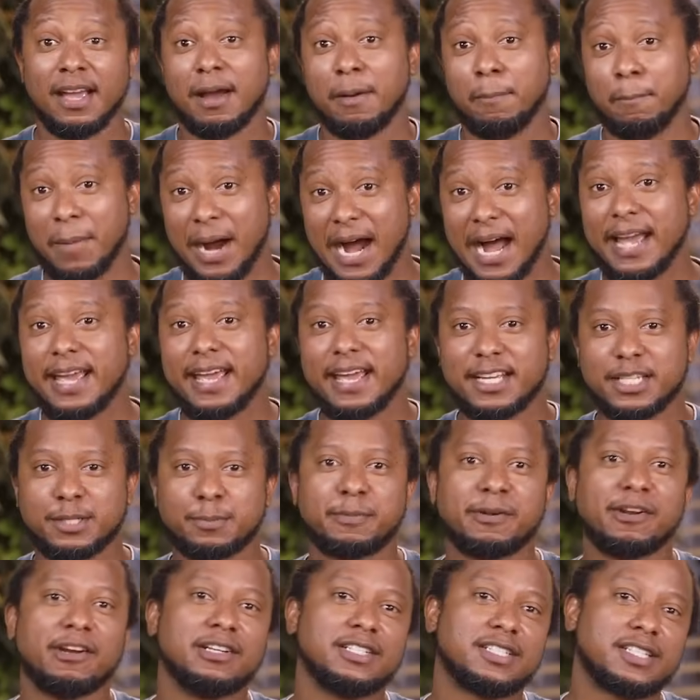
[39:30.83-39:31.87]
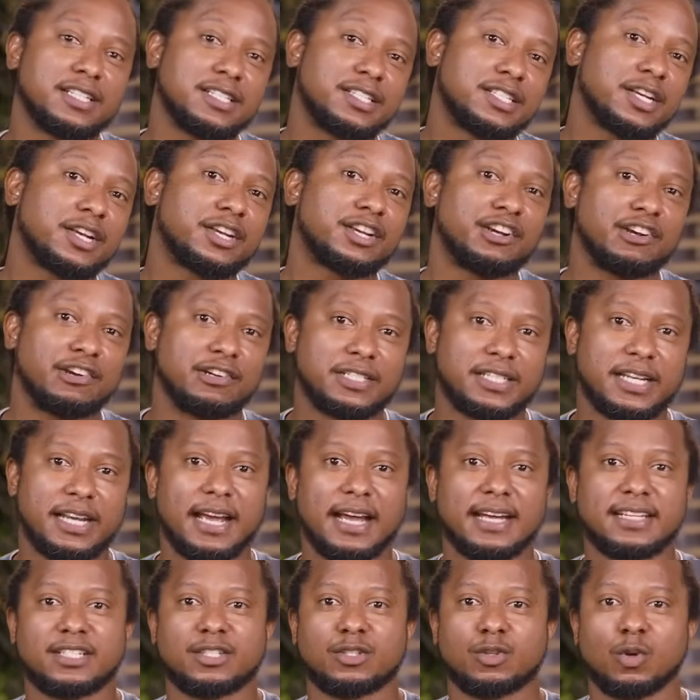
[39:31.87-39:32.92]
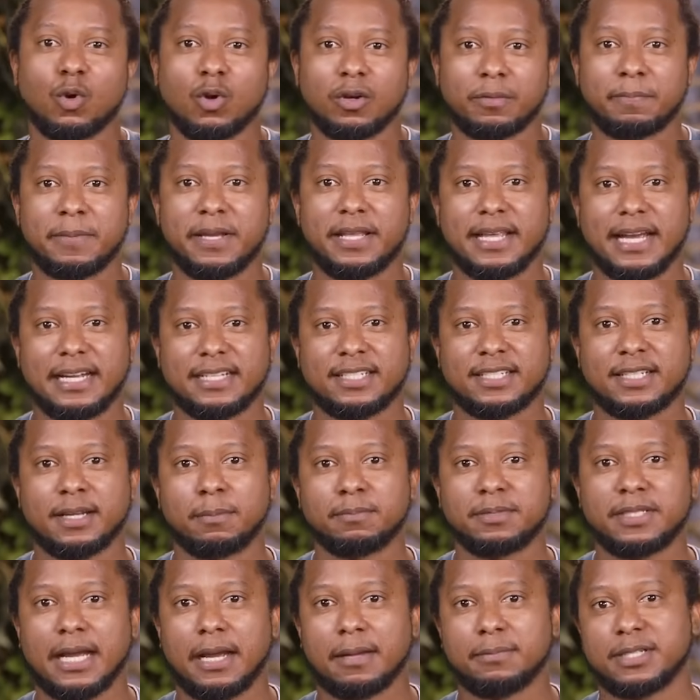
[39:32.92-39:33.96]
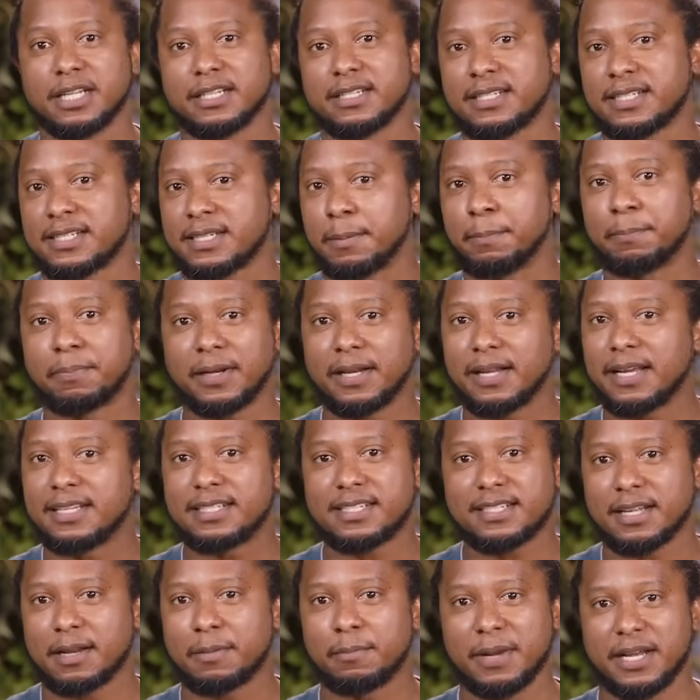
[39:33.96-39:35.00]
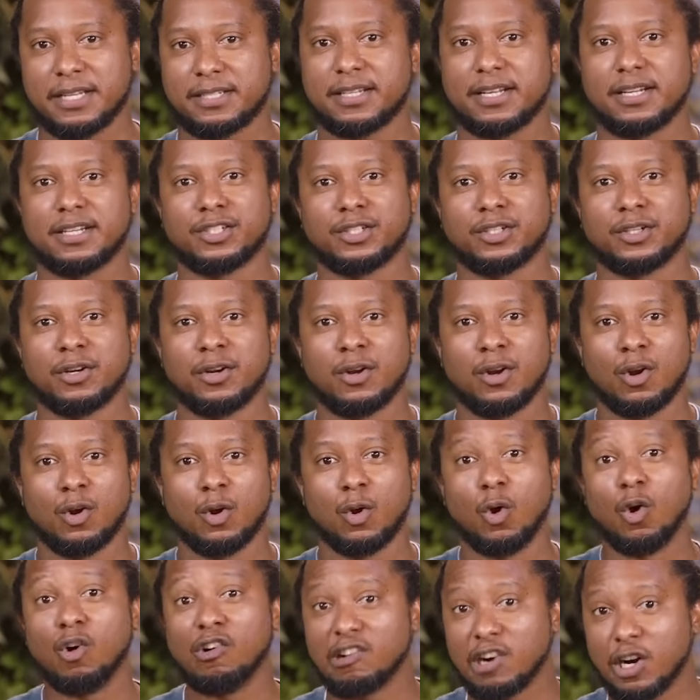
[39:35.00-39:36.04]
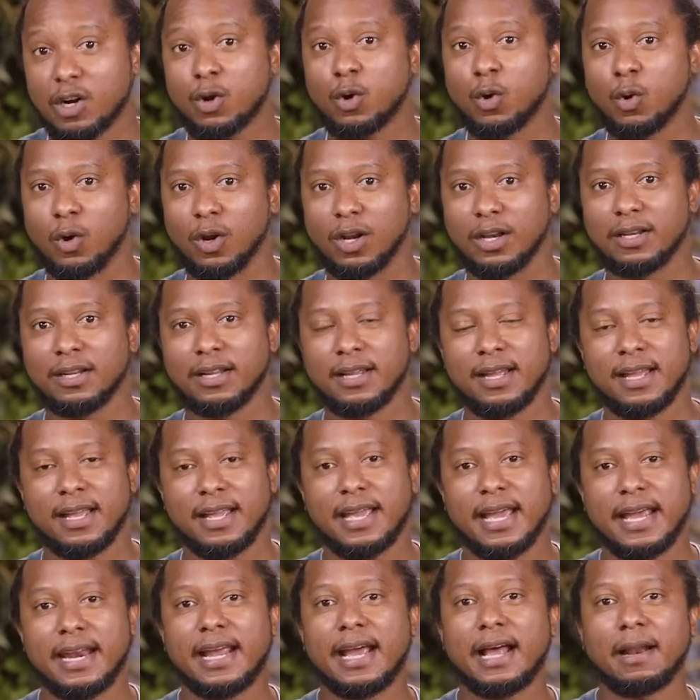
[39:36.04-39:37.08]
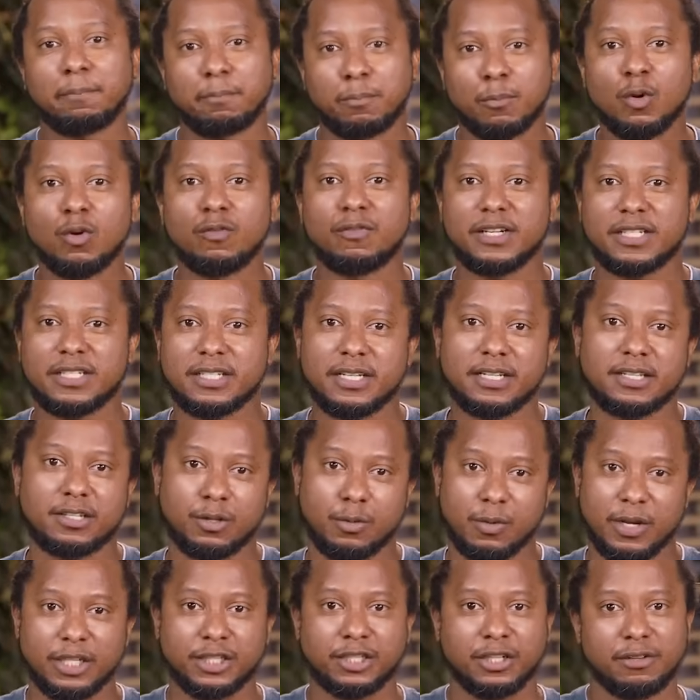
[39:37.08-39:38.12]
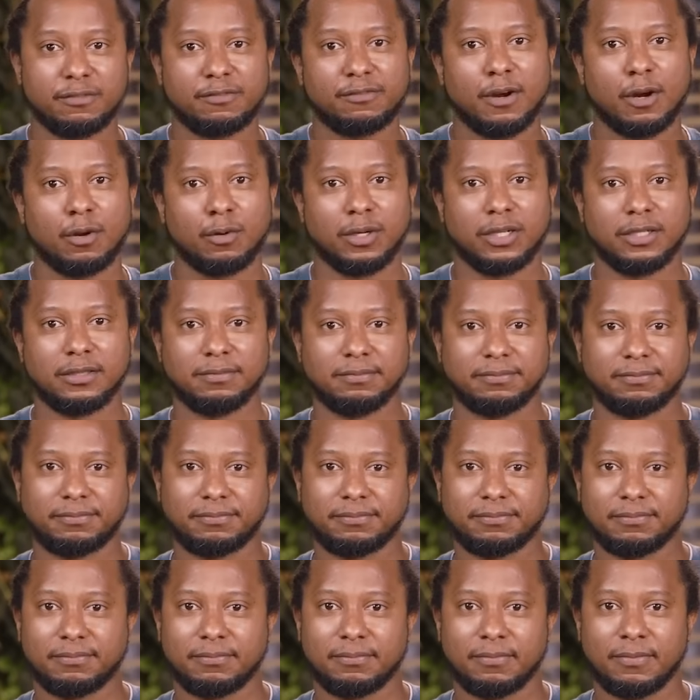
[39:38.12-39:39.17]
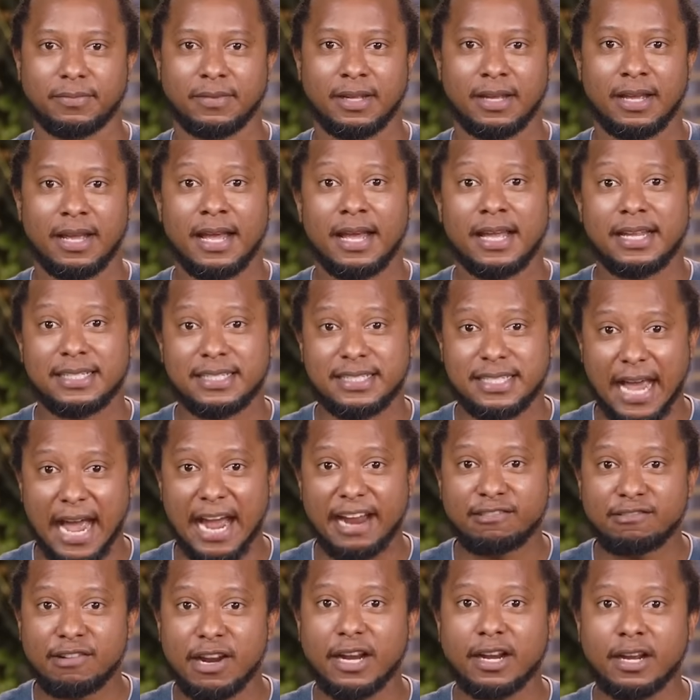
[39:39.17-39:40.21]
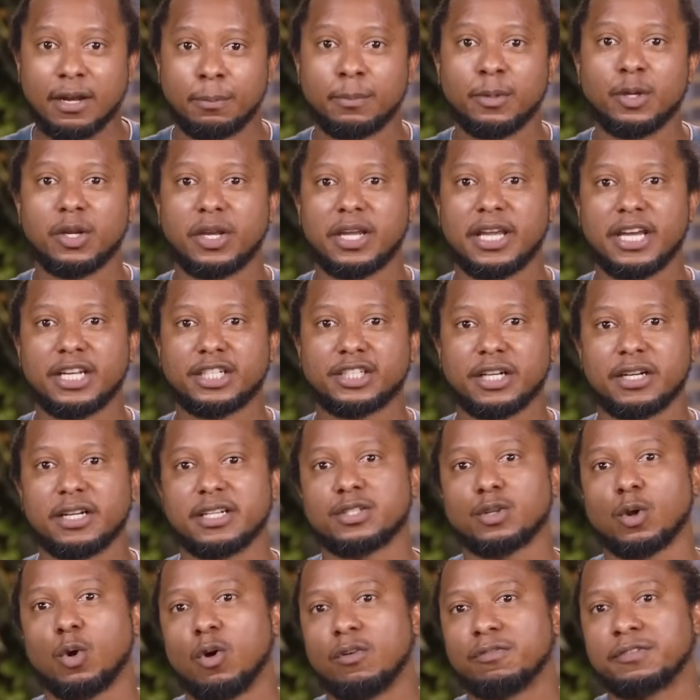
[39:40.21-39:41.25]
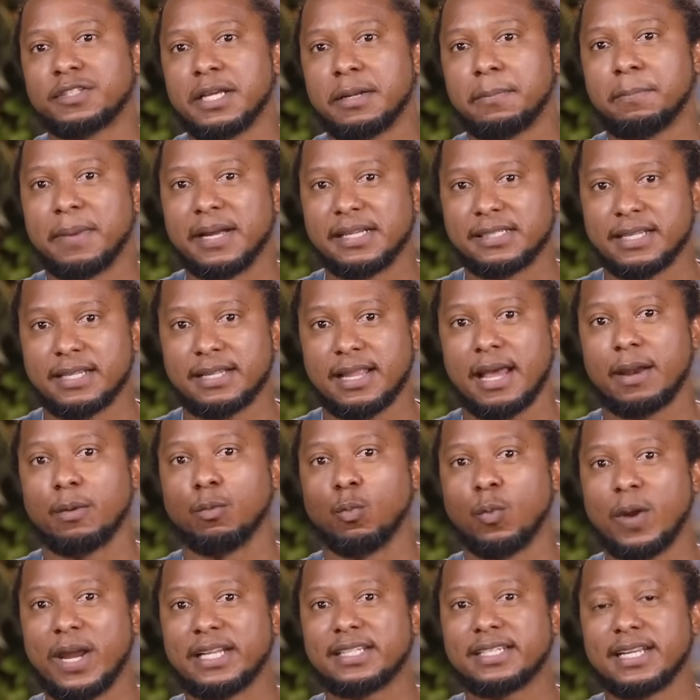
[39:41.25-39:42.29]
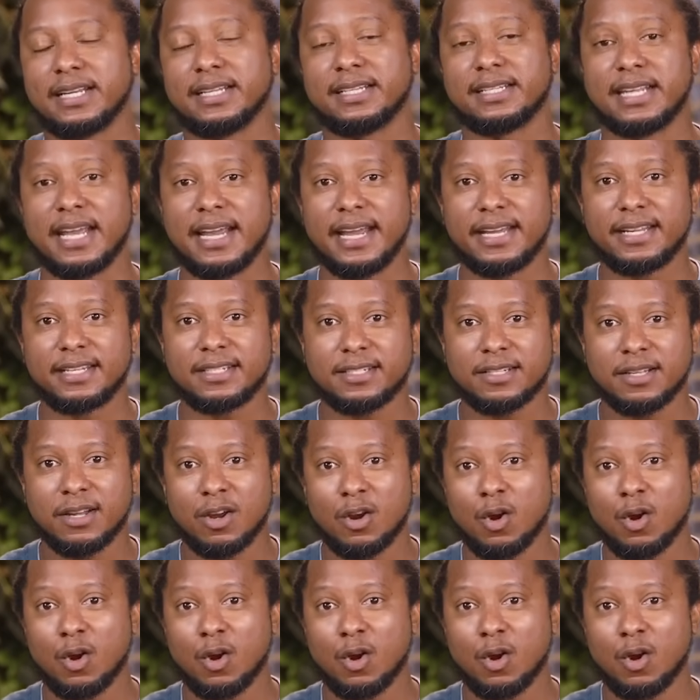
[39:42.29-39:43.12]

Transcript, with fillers: My experience in security has taught me that sometimes a simple instant message or a call can help move a situation forward. Direct communication is often better than waiting days